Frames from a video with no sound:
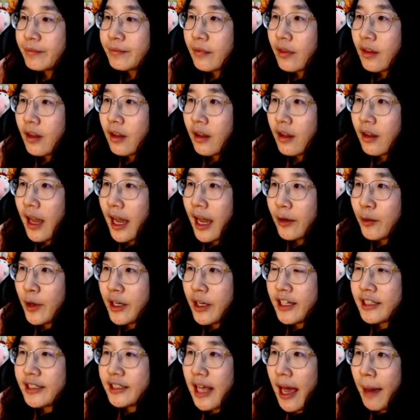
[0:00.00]
And when this
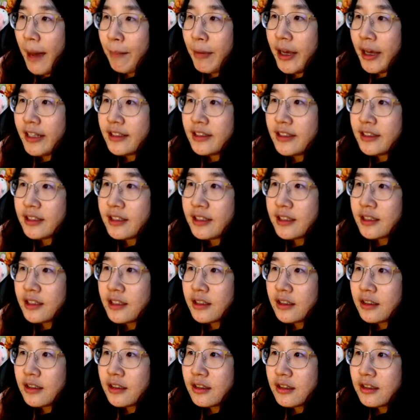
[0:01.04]
happens,
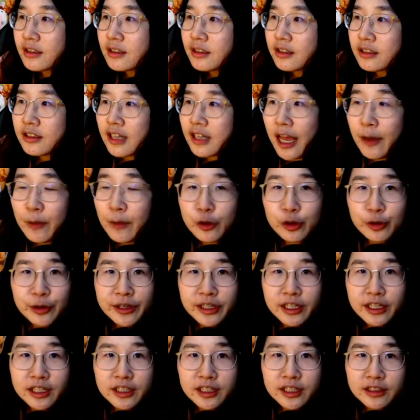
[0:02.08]
I will trigger
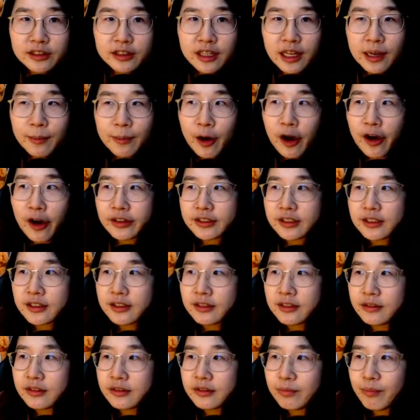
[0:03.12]
the teleport
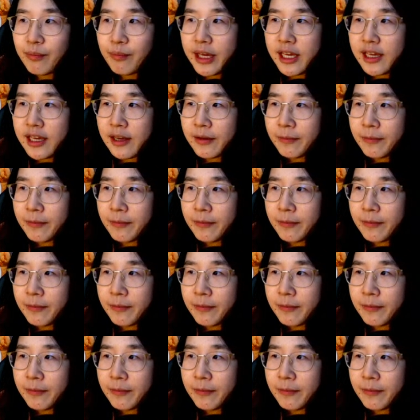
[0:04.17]
B.